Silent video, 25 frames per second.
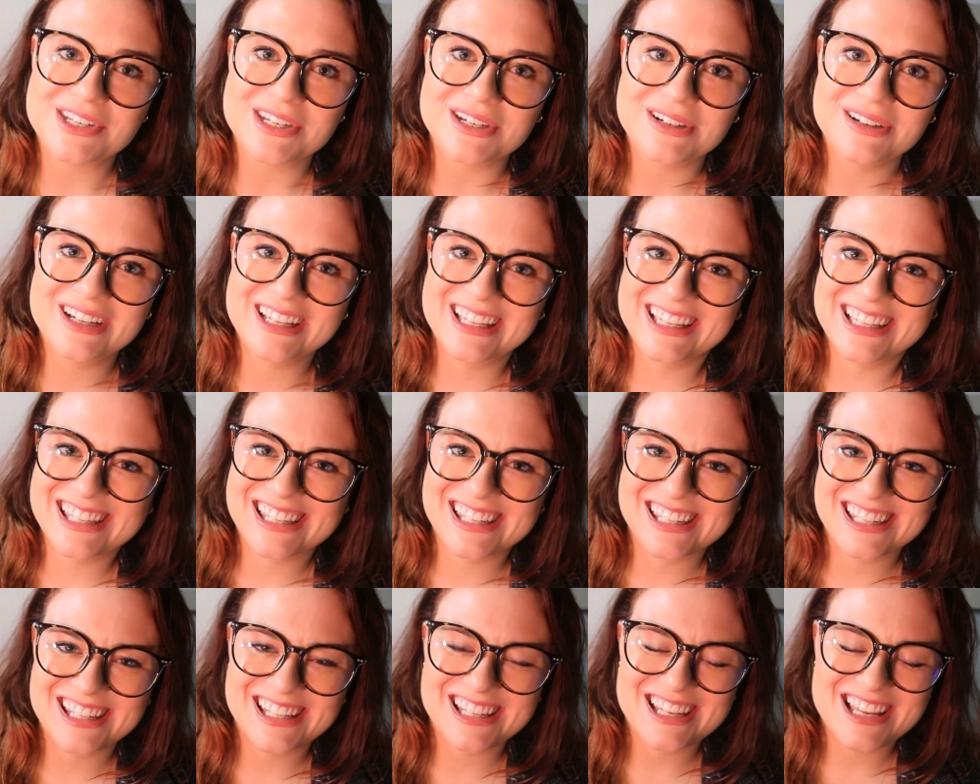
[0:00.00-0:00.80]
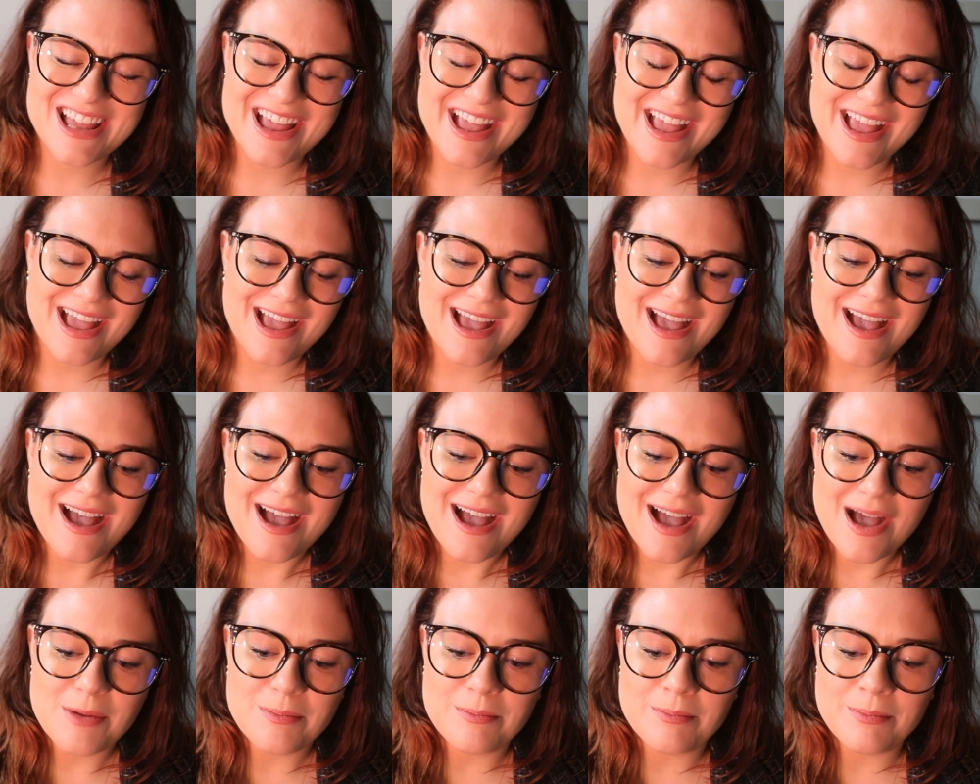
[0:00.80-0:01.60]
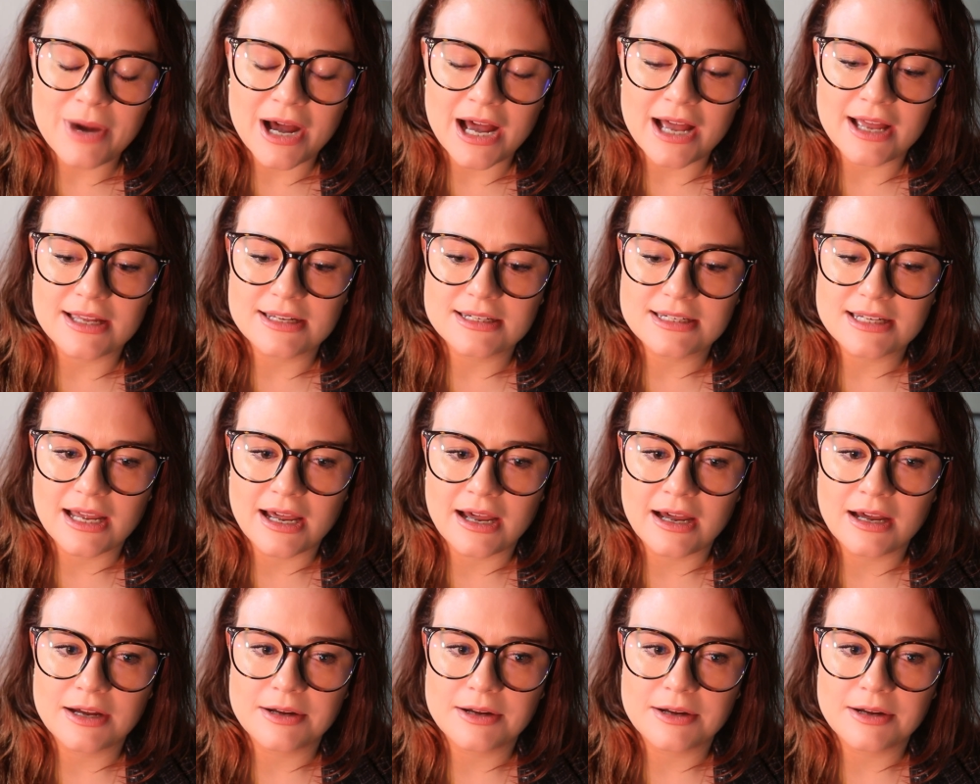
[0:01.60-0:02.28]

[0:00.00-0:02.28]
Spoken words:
to. But